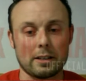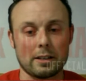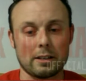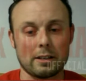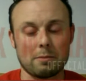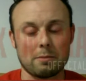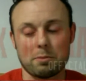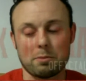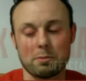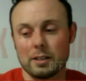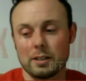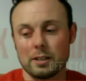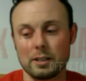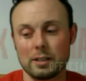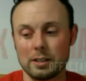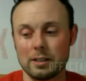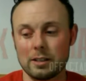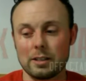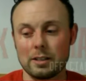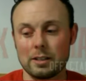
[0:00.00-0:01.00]
but
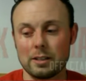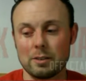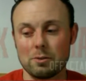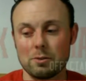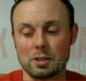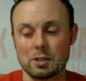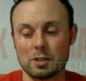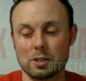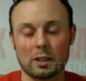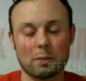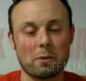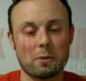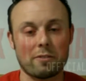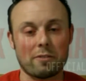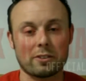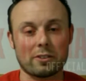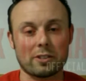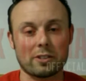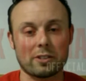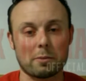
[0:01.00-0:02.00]
it was like the
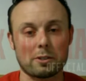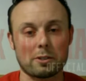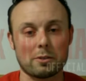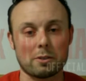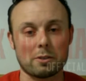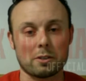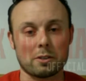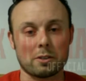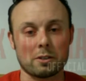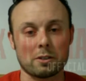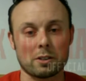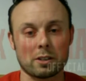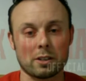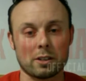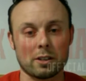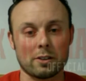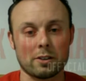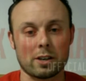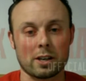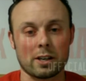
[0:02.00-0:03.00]
perfect opportunity the
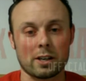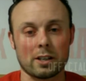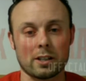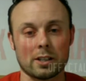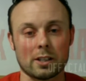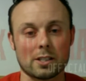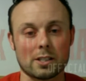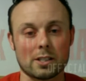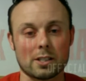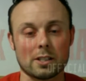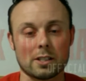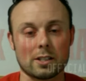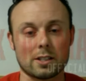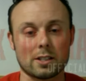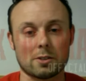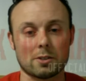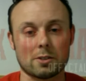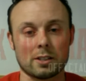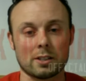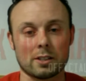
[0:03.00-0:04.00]
other night, and they just didn't
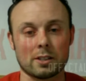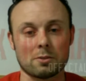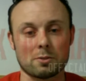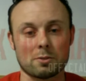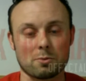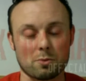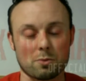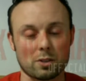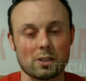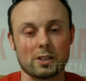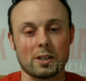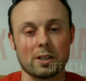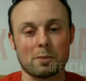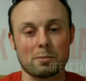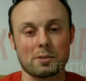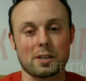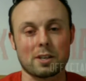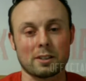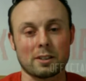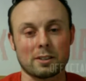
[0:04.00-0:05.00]
do it, and it was really
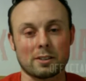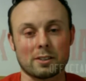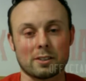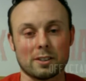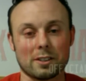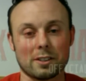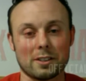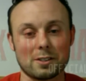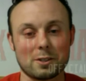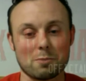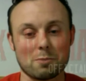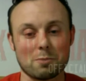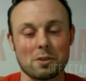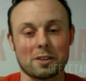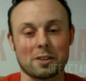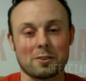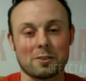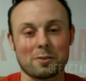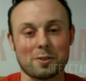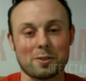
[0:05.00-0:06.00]
upsetting to
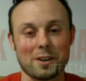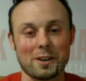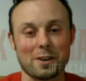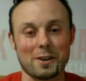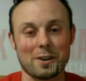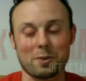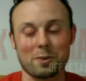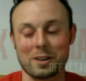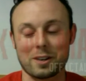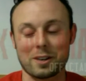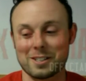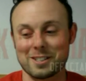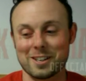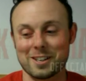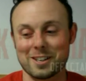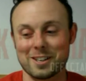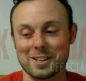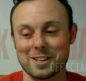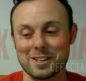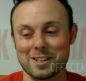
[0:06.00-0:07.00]
me when I
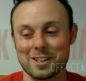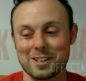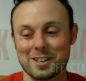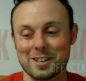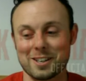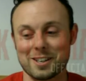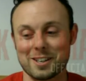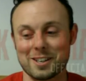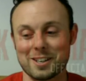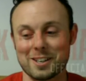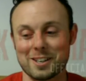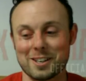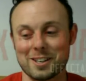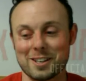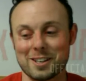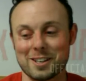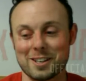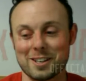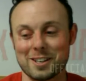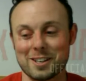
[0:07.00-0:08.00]
saw that.
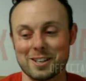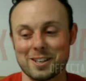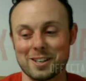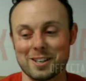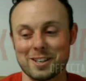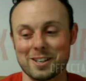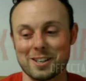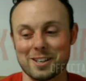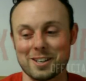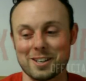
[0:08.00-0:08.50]
I was